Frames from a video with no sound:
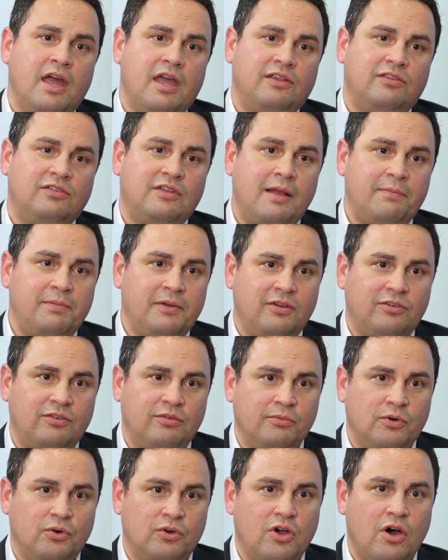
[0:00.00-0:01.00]
establish
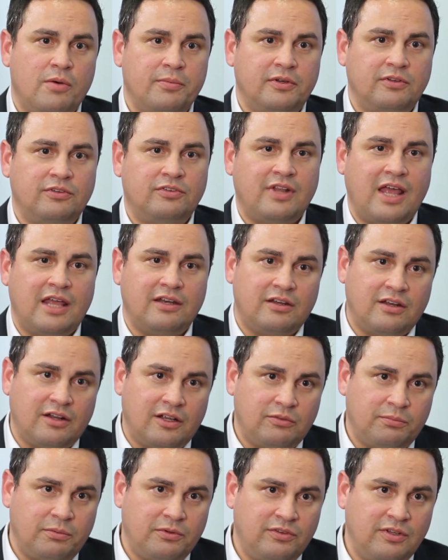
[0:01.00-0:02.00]
more common
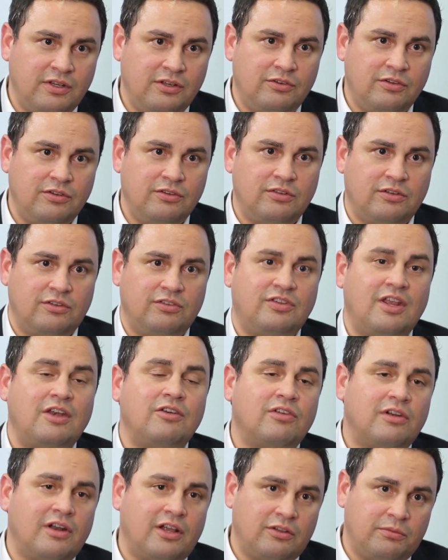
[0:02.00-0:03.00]
standardized procedures and
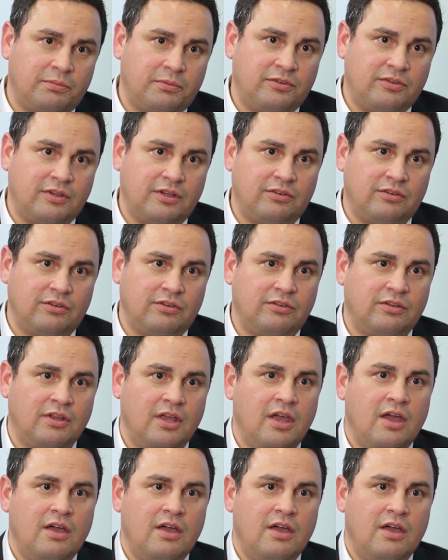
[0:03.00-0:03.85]
centralized procedures